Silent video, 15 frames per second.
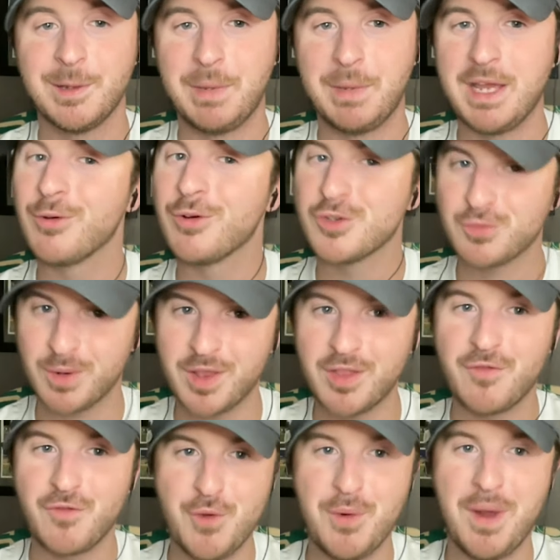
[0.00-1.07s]
Baylor is one of
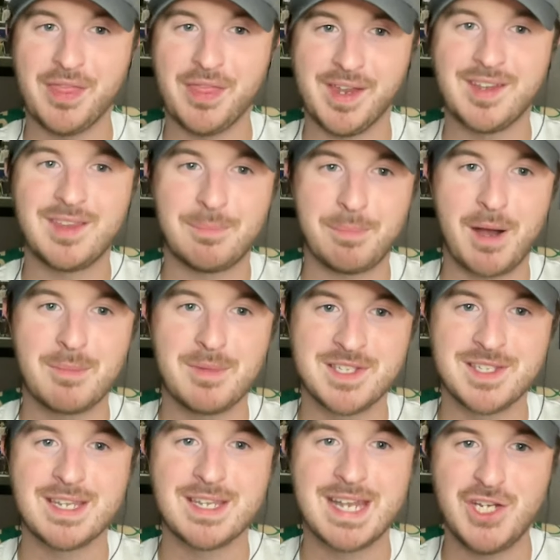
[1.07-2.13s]
the few athletic
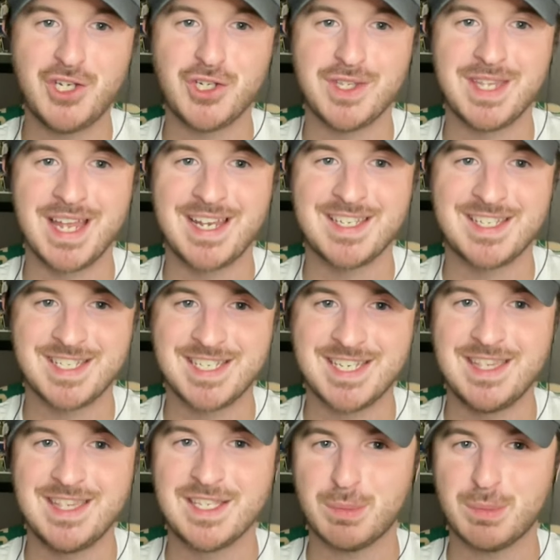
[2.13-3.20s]
departments in the nation that has
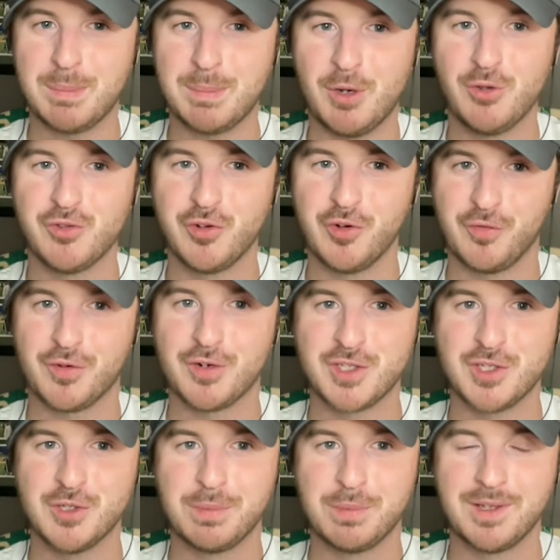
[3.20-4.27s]
seen this proposal for a
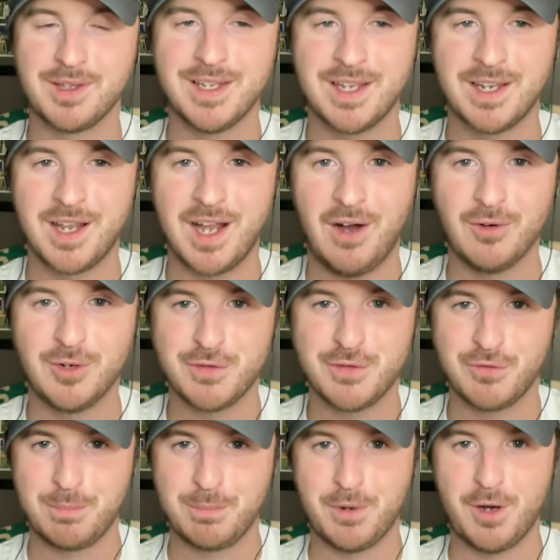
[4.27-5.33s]
Super League in college
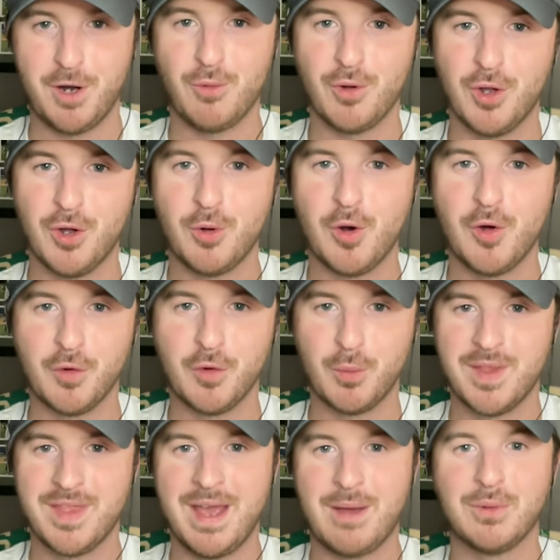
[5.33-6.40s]
football. We'll go over
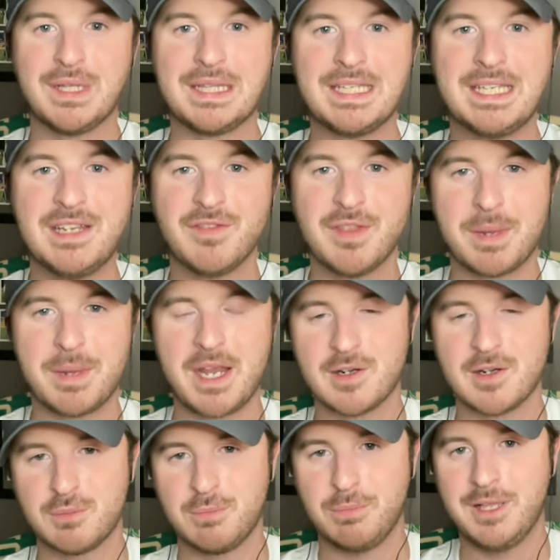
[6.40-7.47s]
where that would leave the
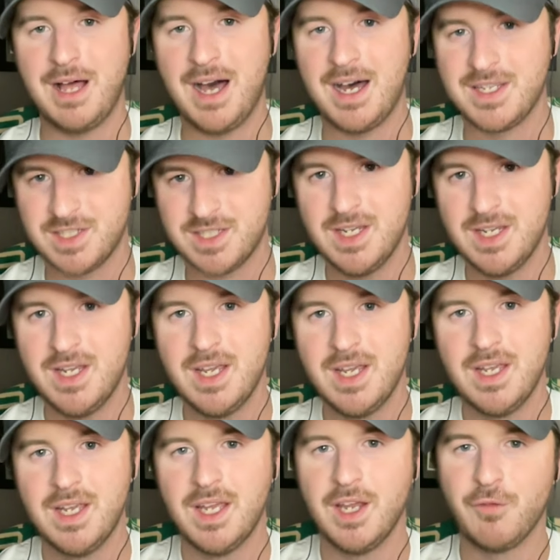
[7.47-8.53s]
Bears. Plus,
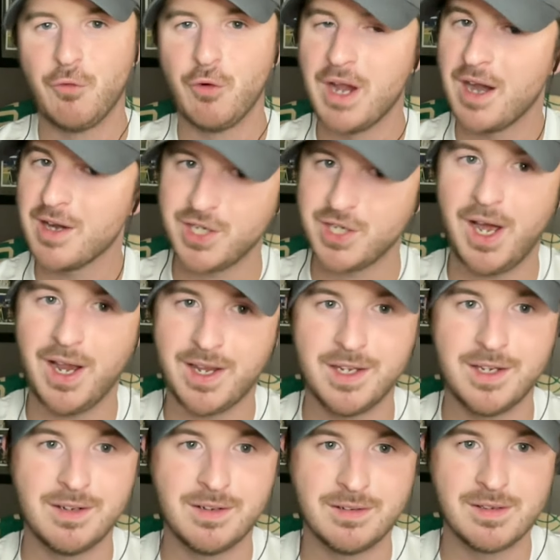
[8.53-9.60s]
if we are
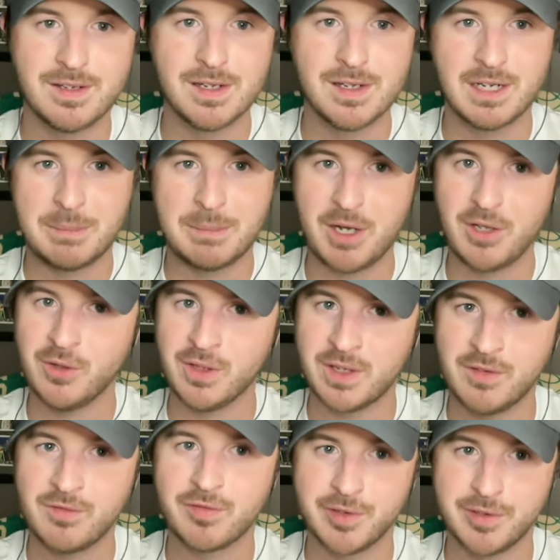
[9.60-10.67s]
talking about
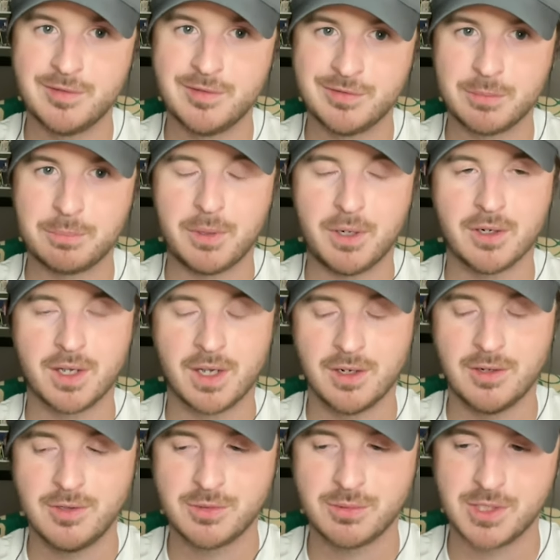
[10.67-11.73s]
looking for a new football
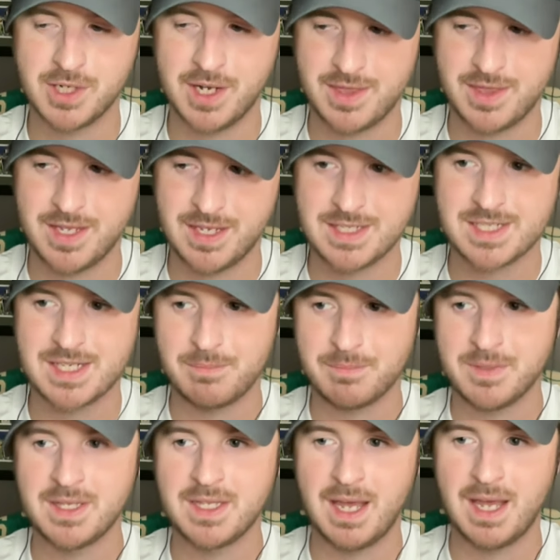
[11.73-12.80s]
coach, which I think is
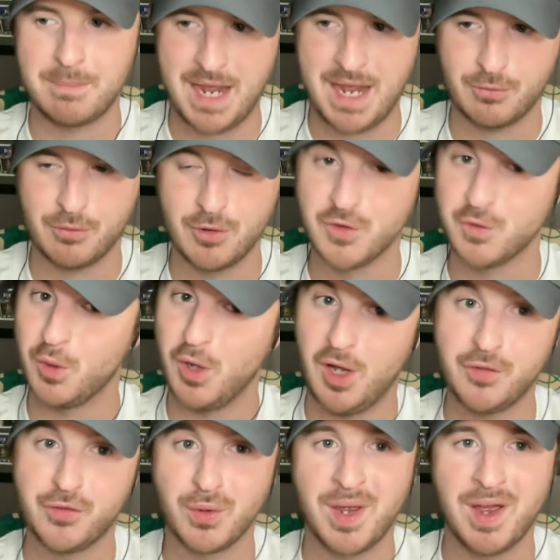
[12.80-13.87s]
something that Mac Rhodes will
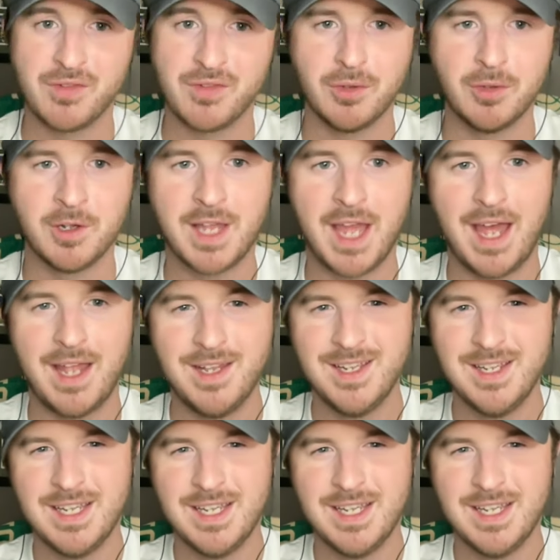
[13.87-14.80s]
also have to look at,